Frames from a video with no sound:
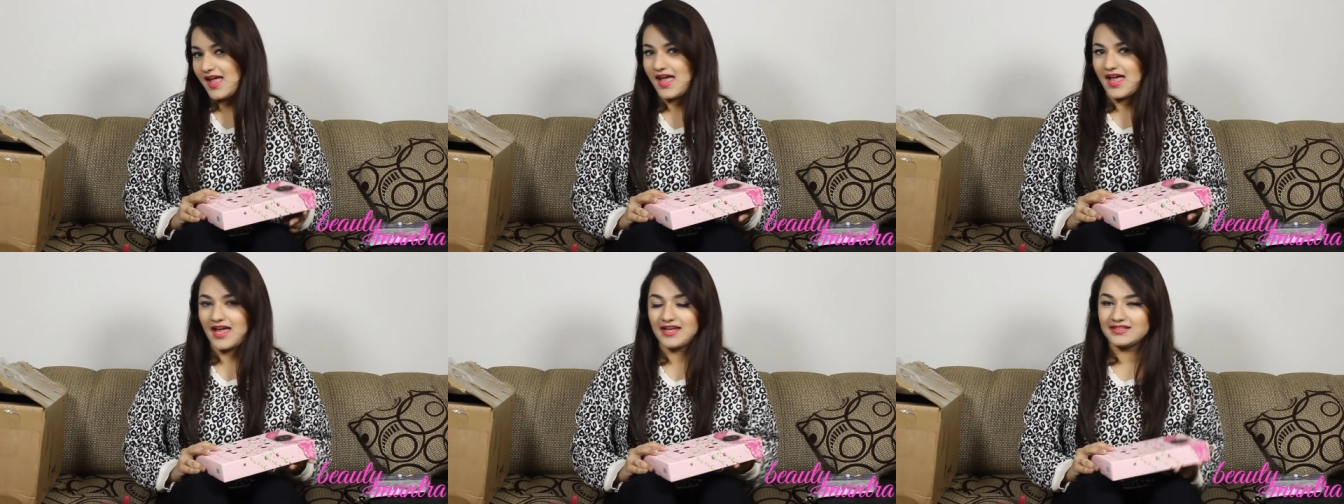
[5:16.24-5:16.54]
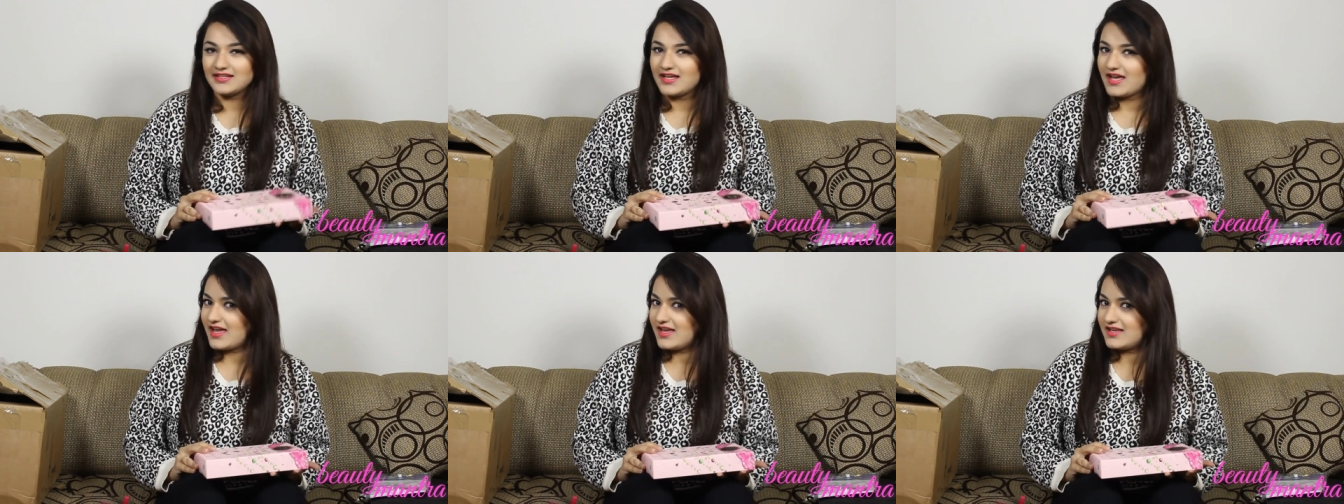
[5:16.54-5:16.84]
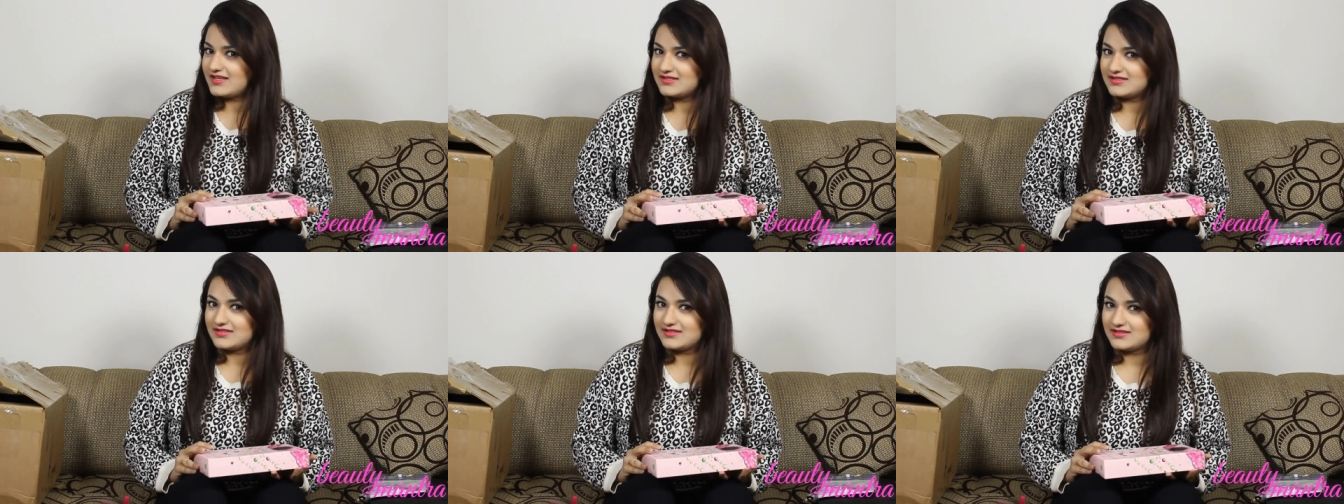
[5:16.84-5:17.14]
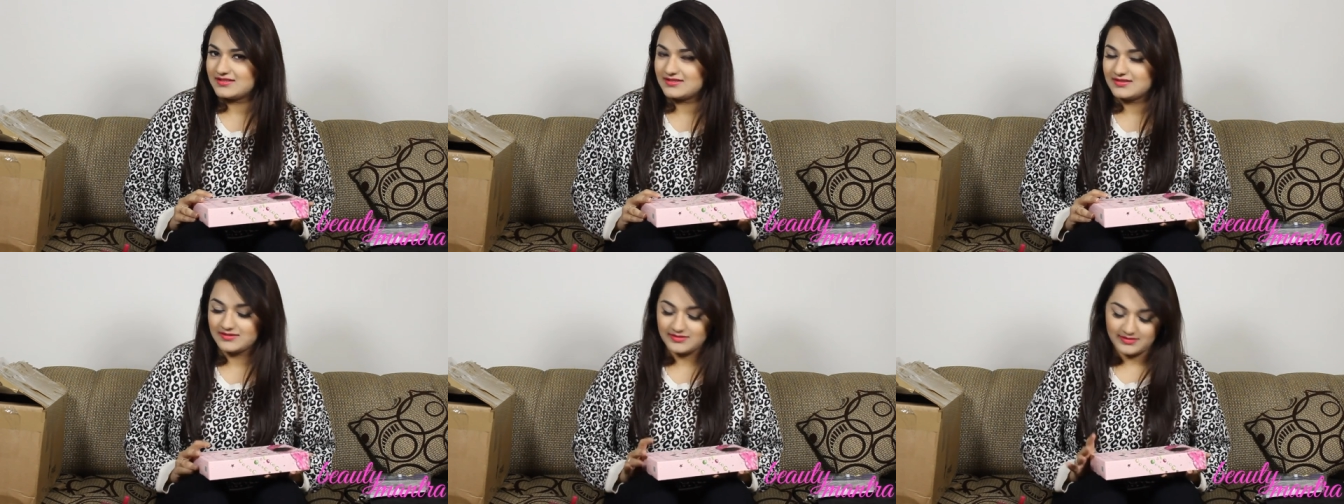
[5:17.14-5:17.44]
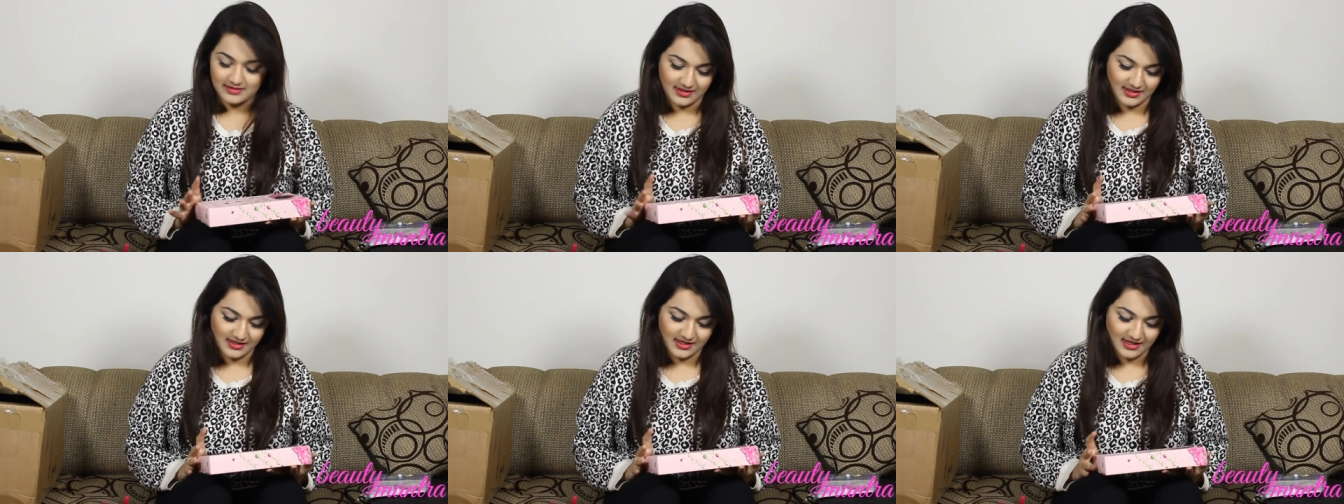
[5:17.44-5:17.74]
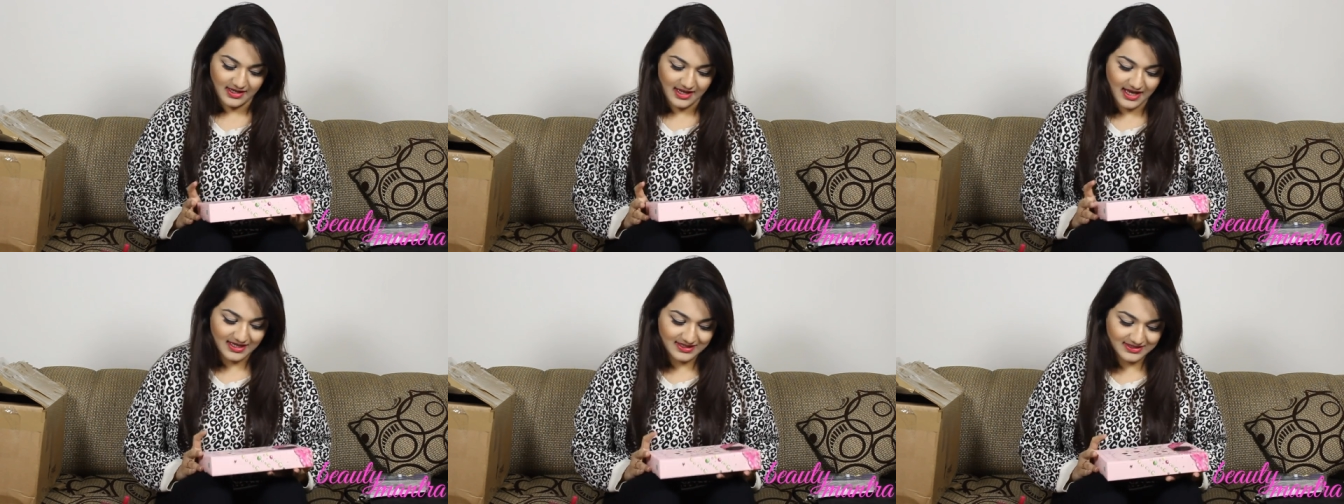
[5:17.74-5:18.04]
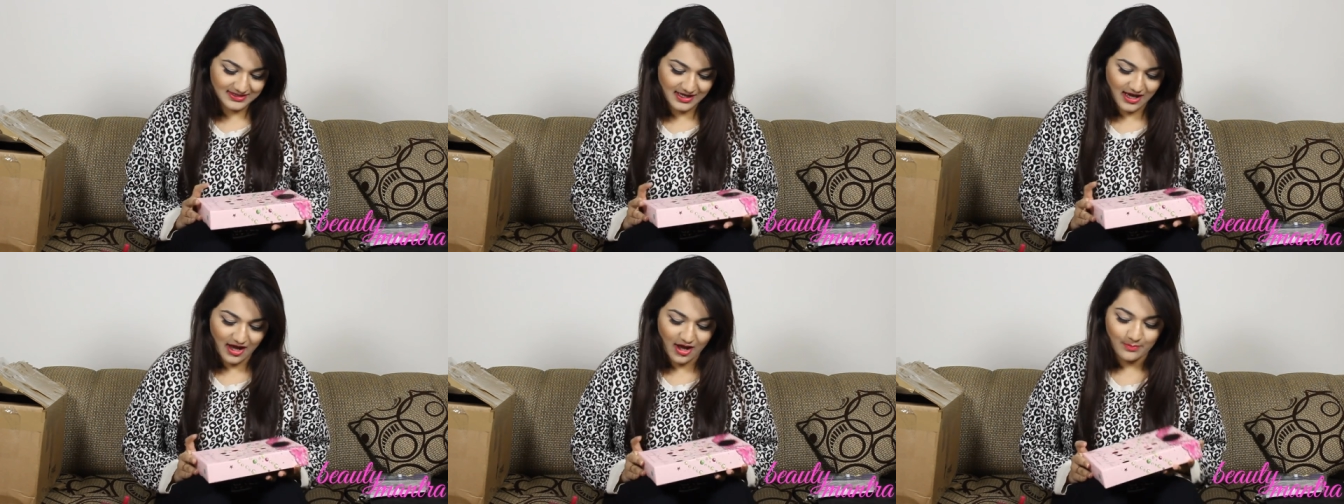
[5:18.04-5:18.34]
And guys,
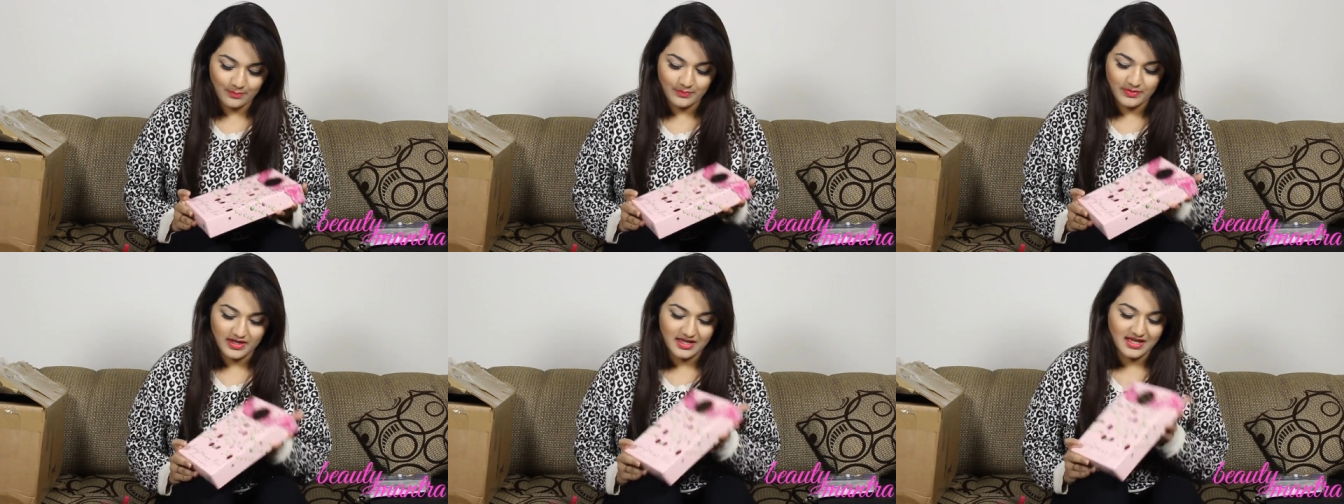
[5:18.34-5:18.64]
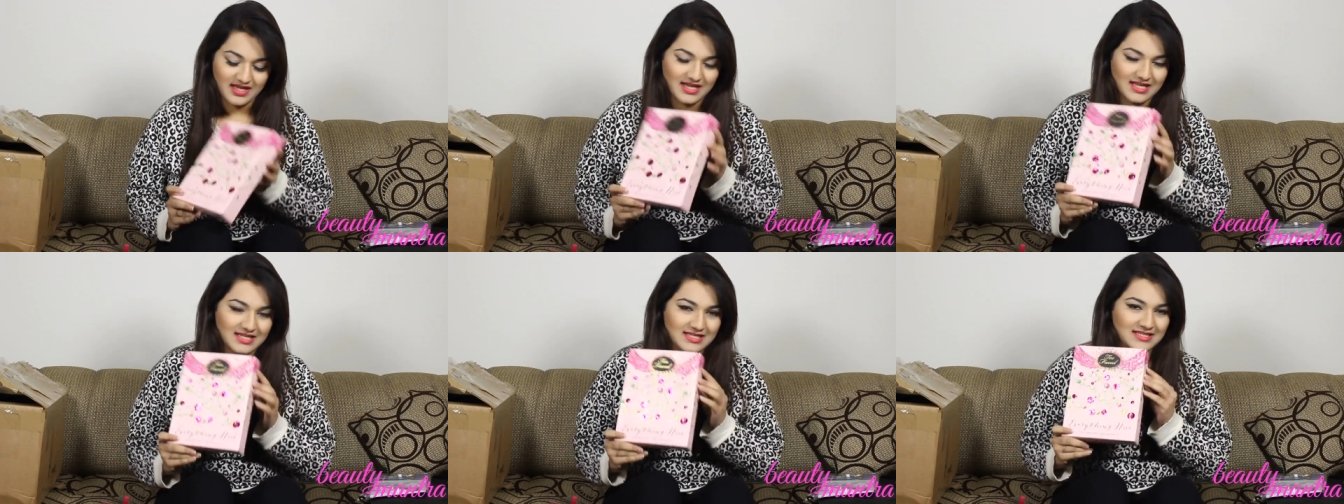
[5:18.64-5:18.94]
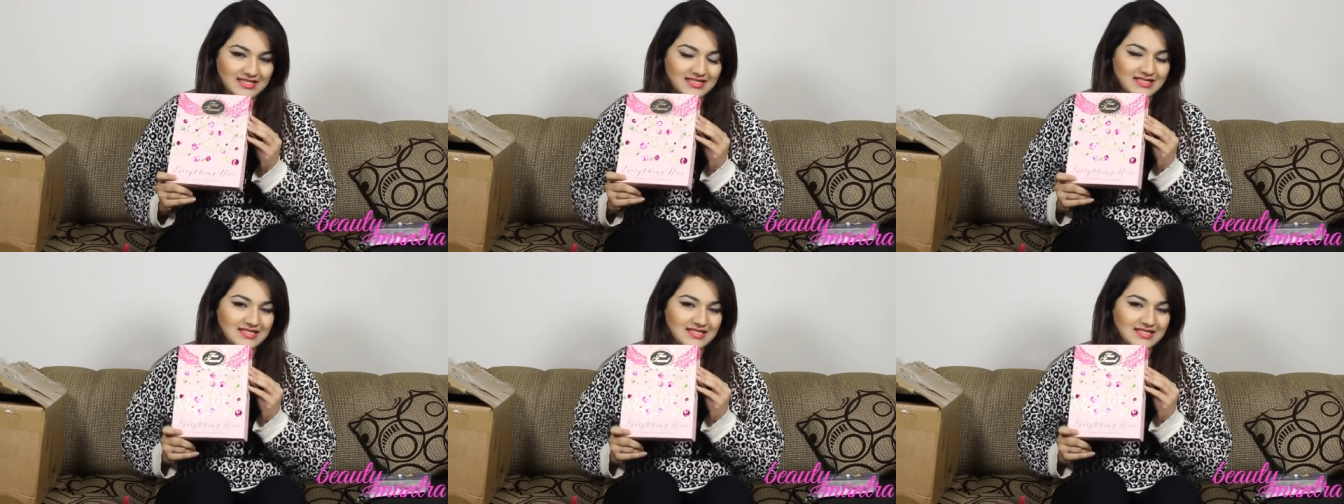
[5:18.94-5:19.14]
next up is